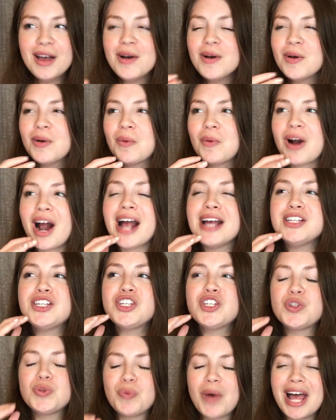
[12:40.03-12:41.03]
where I
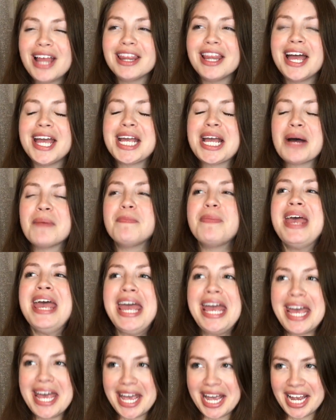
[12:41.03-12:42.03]
sweat like a
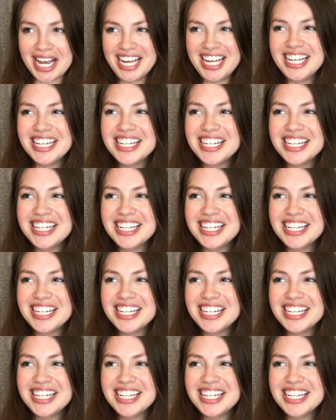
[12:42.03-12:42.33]
pig.